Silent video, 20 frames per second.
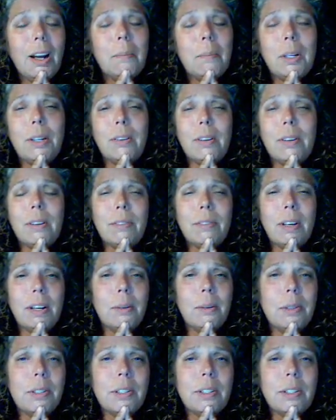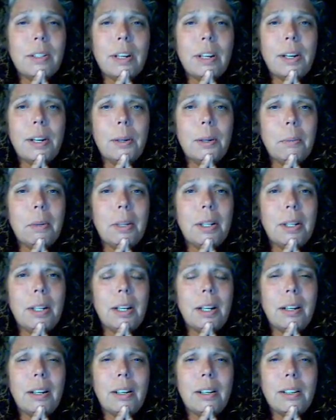My grandfather was a
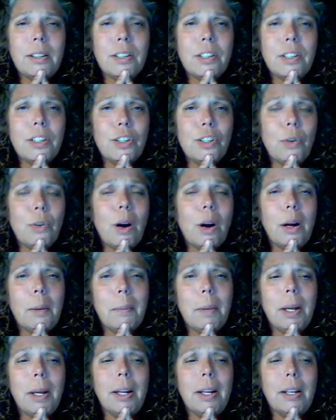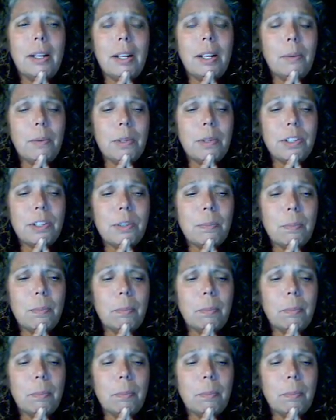terribly strong man. He was